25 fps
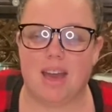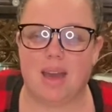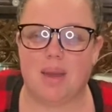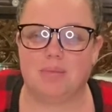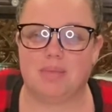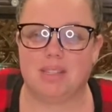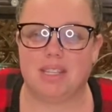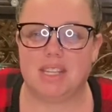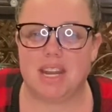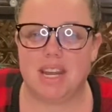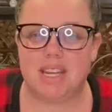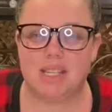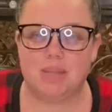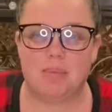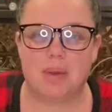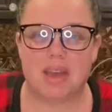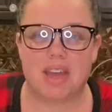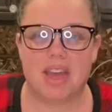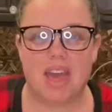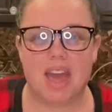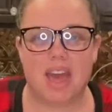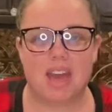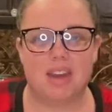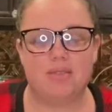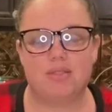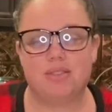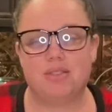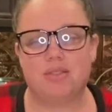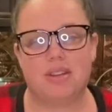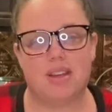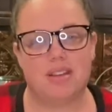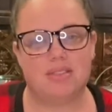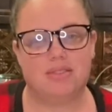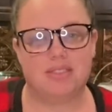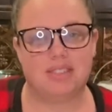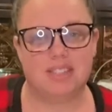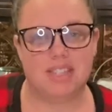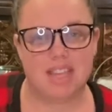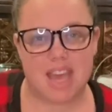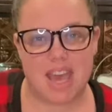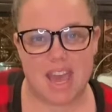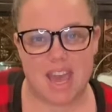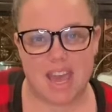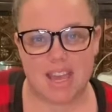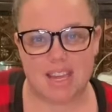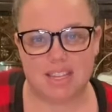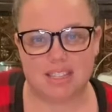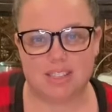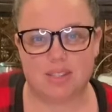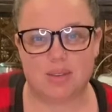Today's been kind of a rough
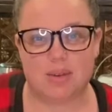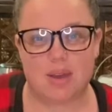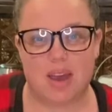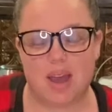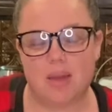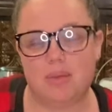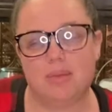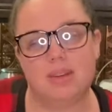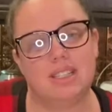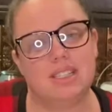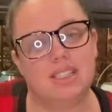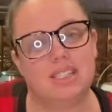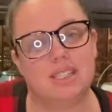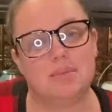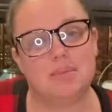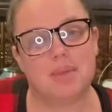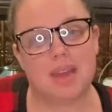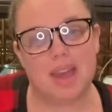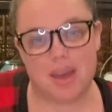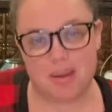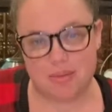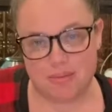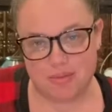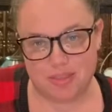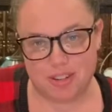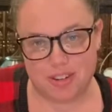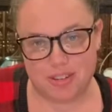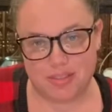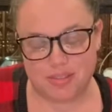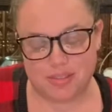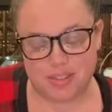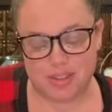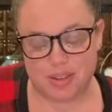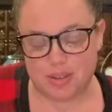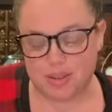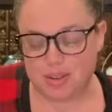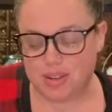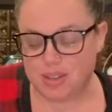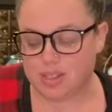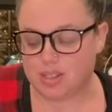day, so I want some comfort food.